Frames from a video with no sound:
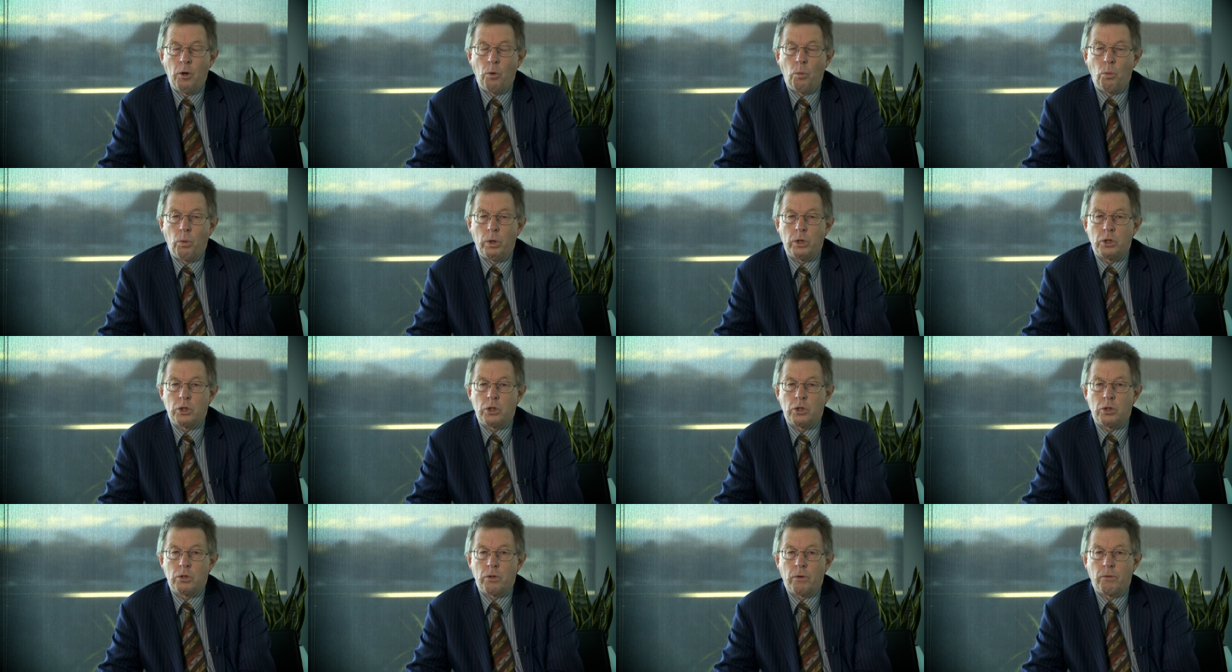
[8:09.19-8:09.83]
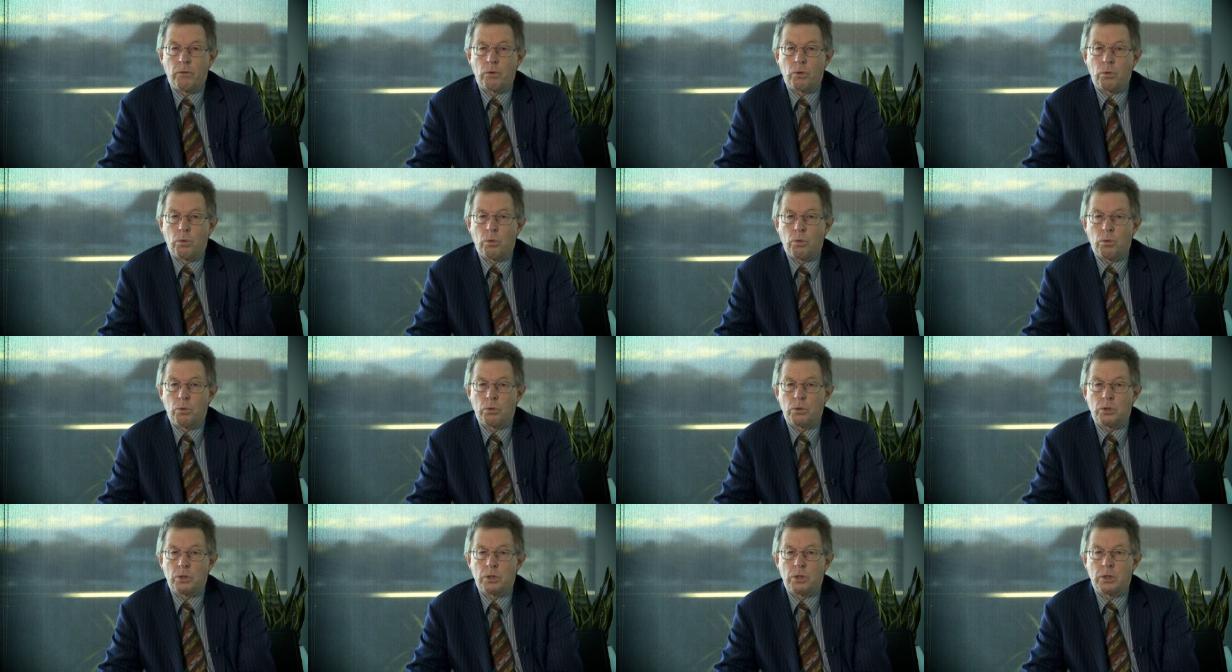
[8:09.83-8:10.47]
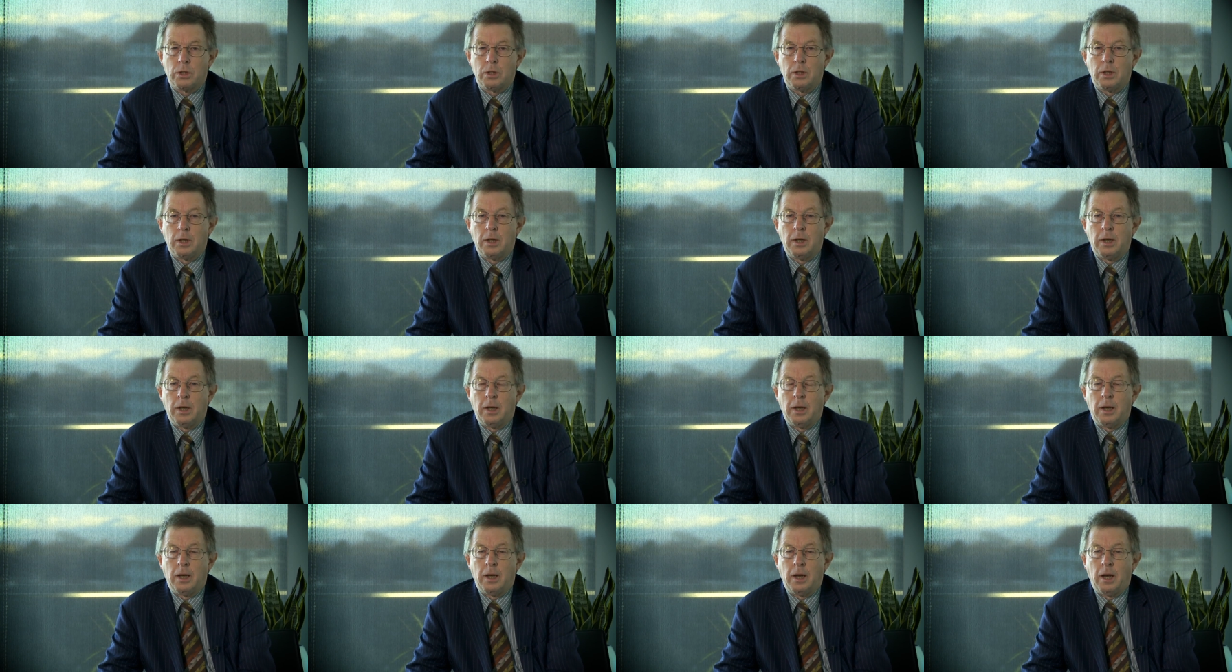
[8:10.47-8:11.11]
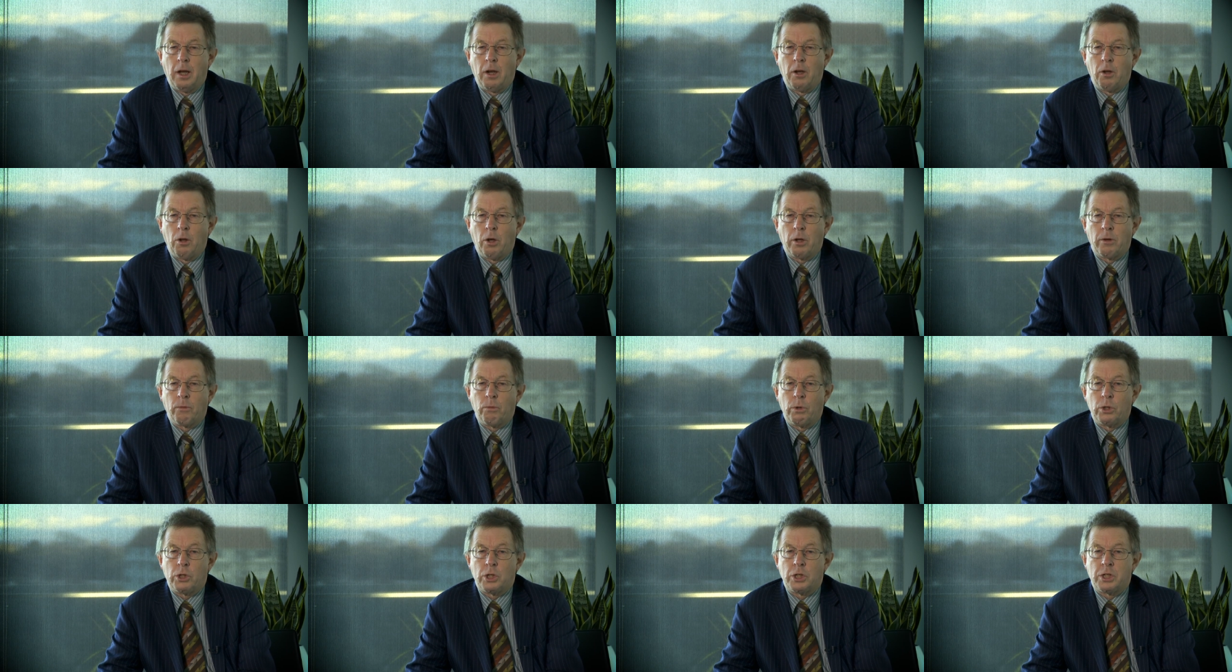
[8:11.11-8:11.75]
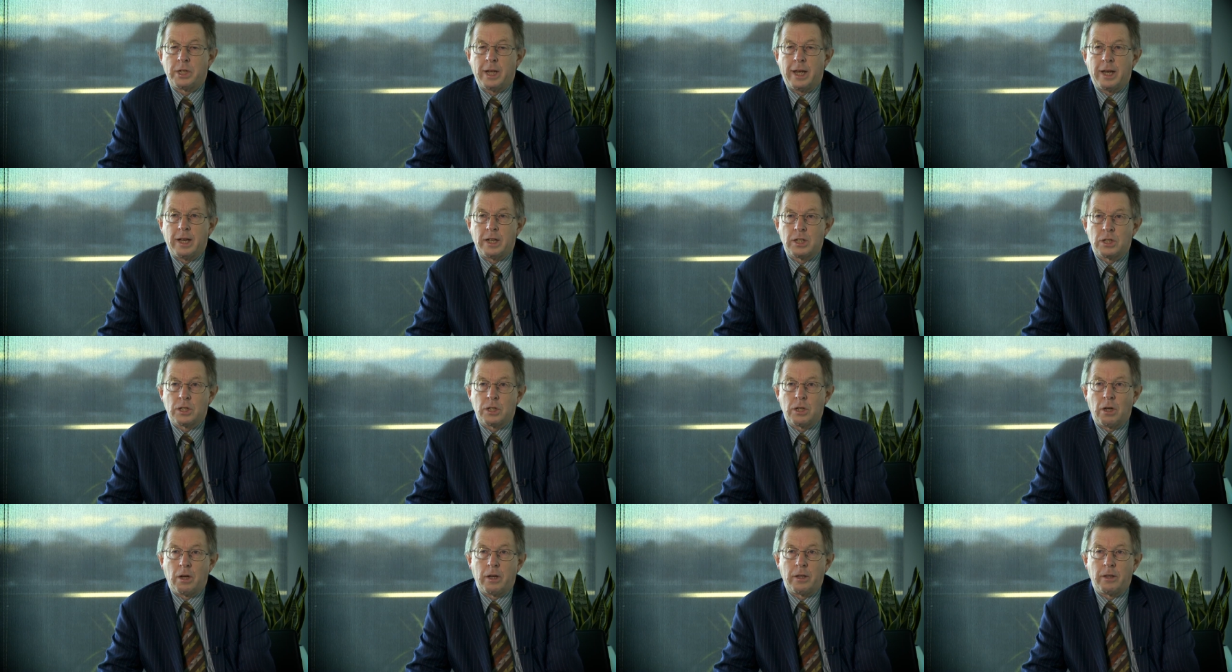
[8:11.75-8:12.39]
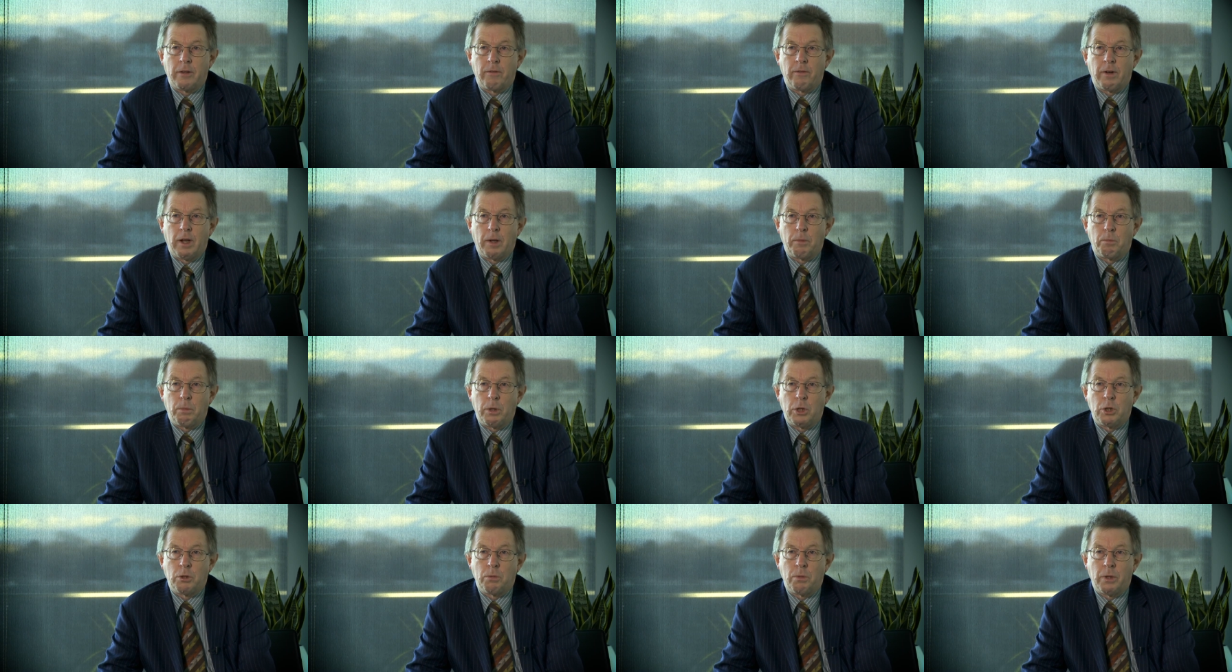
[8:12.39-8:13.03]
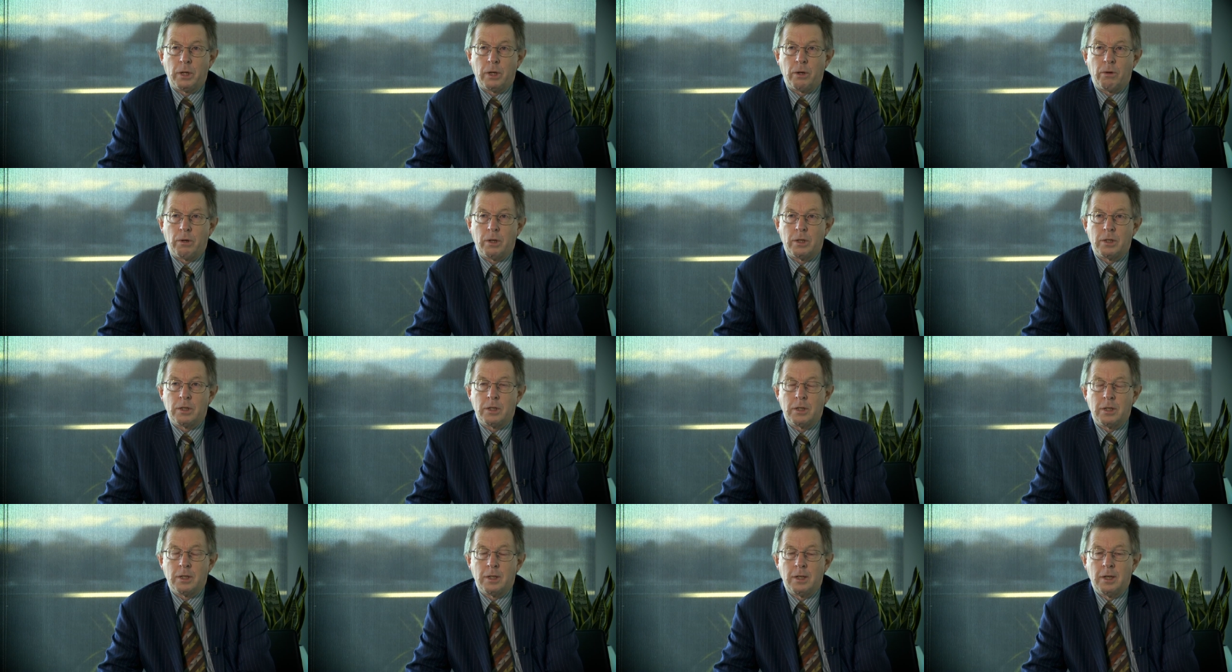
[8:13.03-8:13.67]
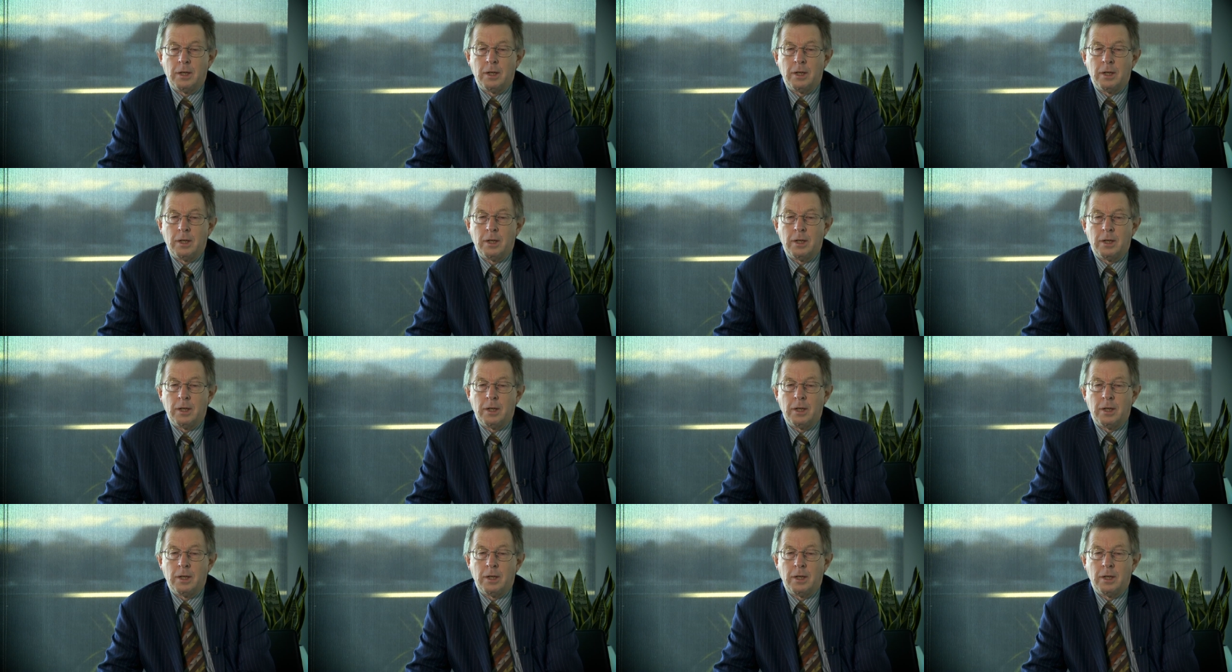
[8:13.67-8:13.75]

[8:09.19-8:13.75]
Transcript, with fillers: which of course a lot of which is outside the flood management areas,